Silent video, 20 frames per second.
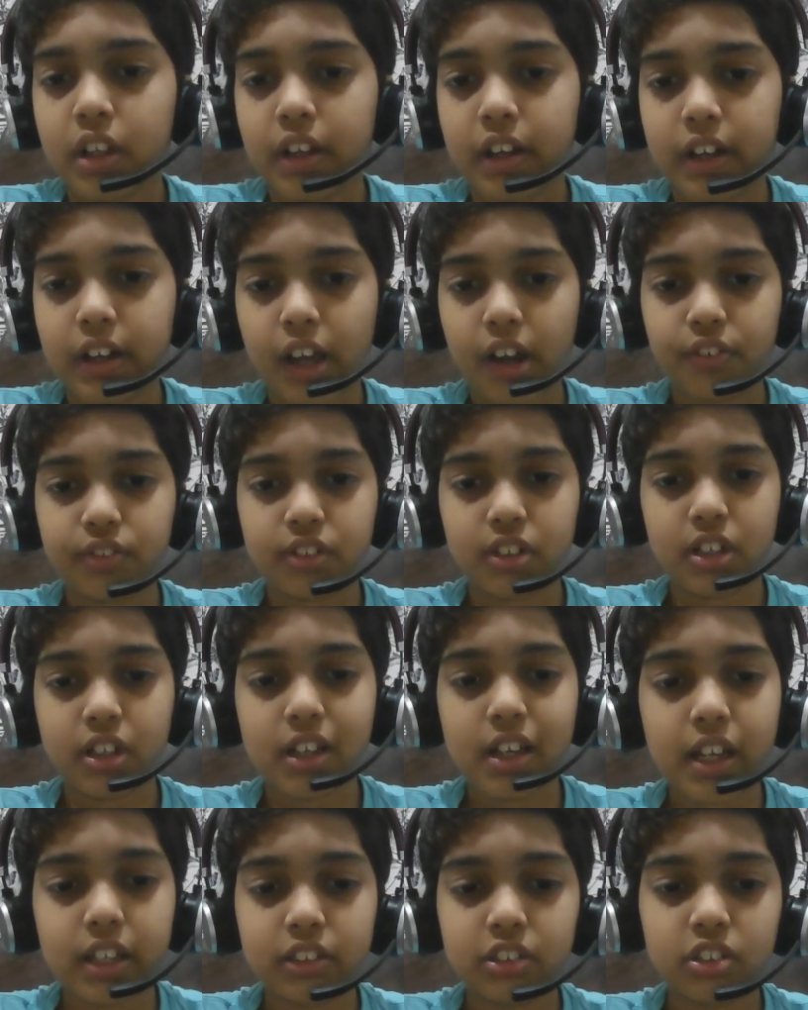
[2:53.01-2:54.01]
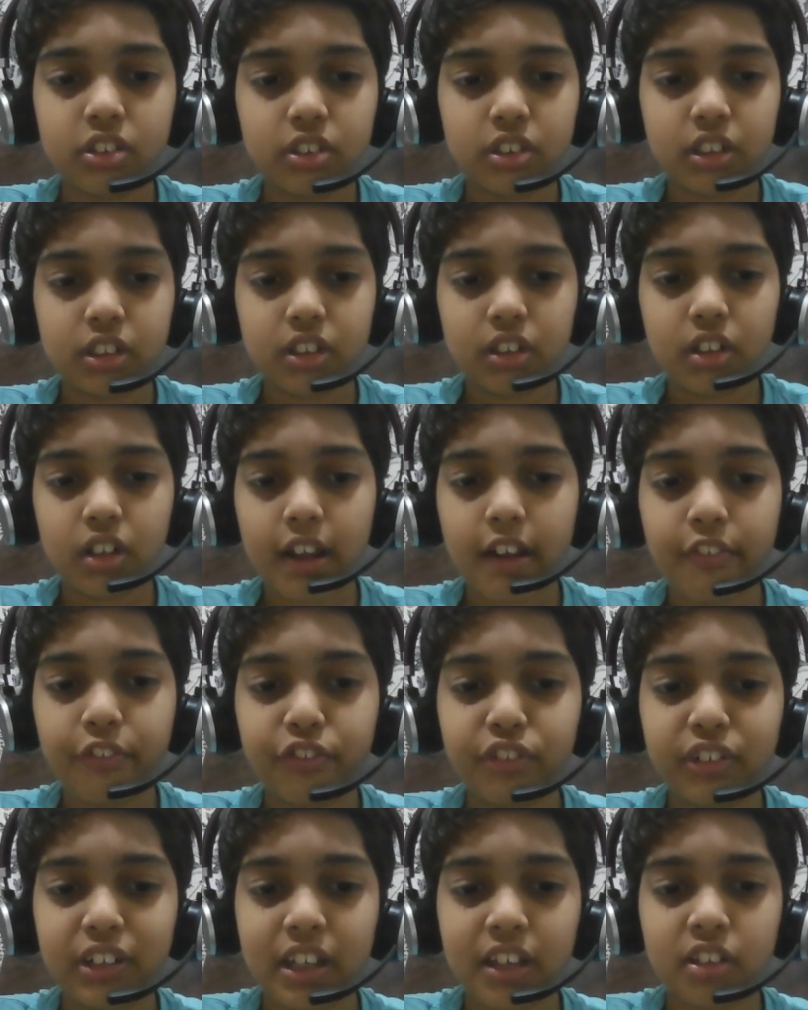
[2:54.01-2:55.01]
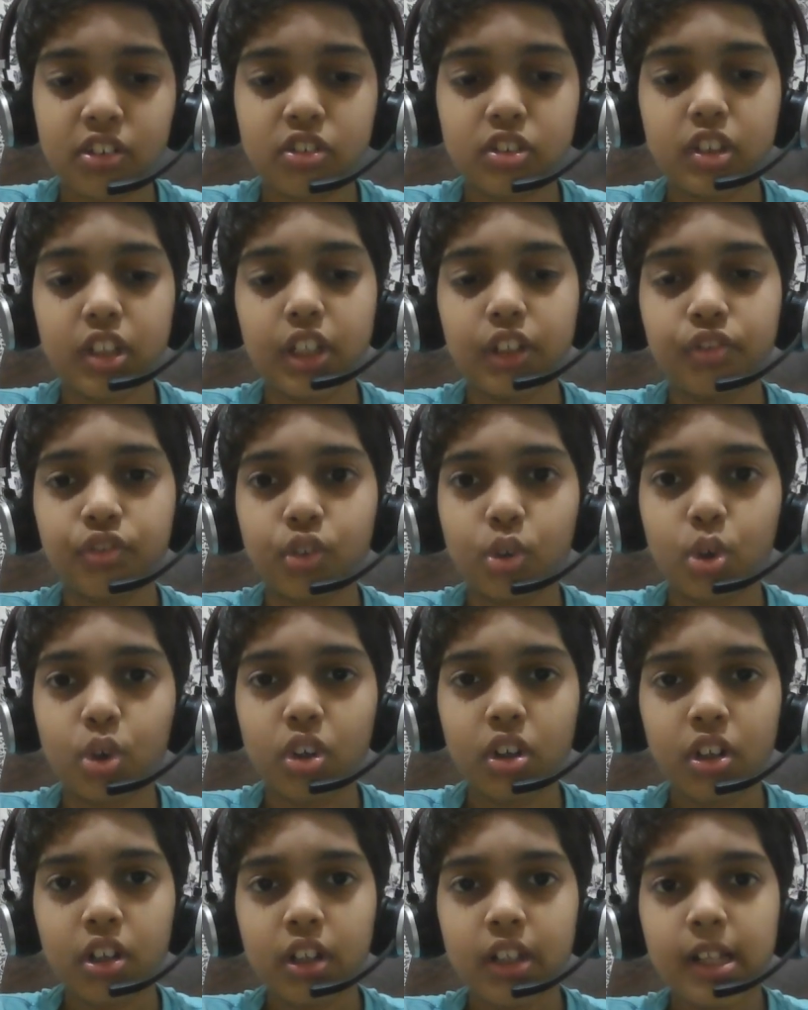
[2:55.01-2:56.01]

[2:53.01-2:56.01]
And after f takes g4,